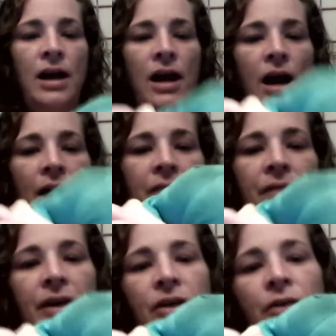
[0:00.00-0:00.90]
a
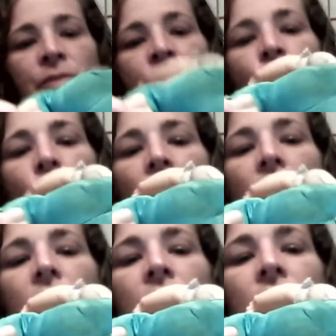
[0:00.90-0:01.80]
figure
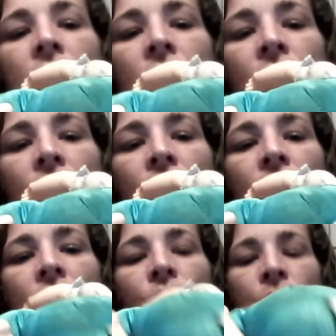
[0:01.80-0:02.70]
4
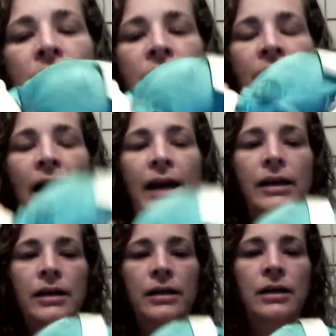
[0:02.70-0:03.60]
with the leg.
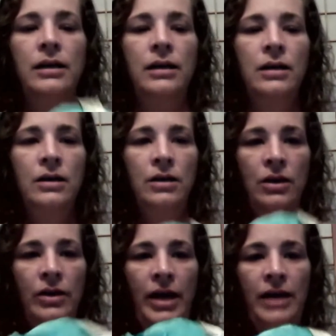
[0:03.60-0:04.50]

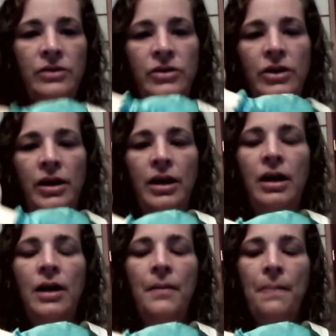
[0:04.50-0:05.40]
Okay, so you're gonna
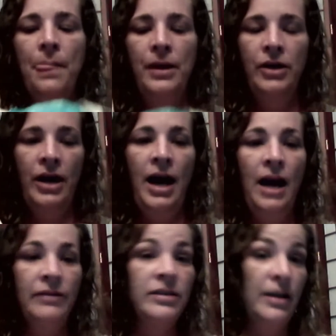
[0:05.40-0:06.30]

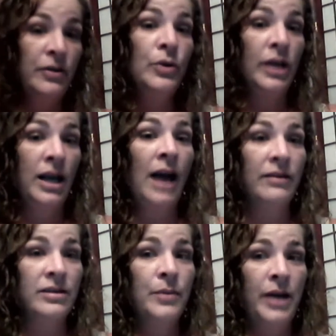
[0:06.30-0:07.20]
have, say, if you can have
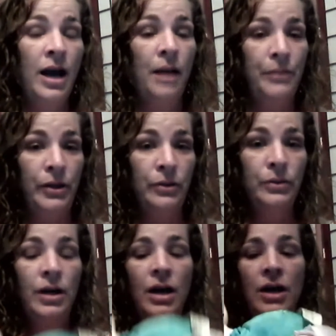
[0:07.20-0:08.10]
someone help
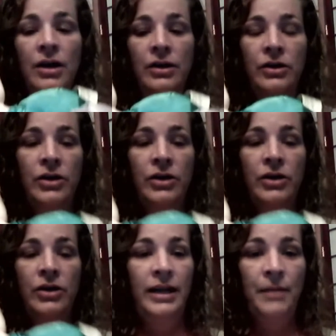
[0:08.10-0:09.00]
you, you're gonna
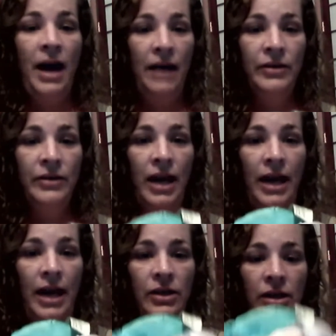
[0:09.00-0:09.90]
let them have your
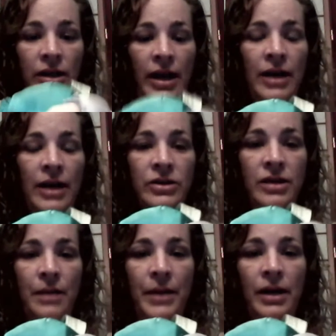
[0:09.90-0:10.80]
leg. You're gonna lay on your
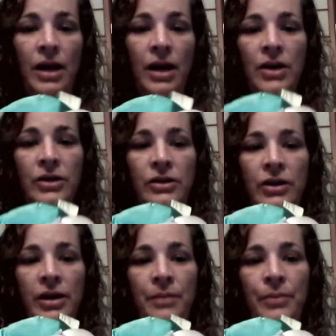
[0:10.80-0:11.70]
stomach.
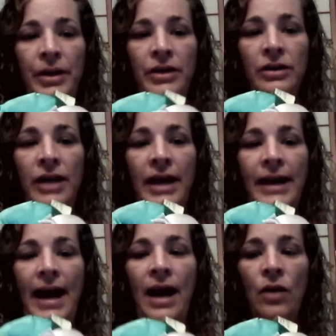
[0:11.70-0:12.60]
They're gonna bring your
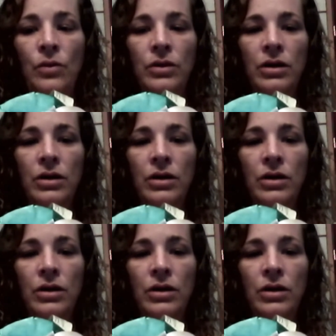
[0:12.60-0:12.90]
leg out.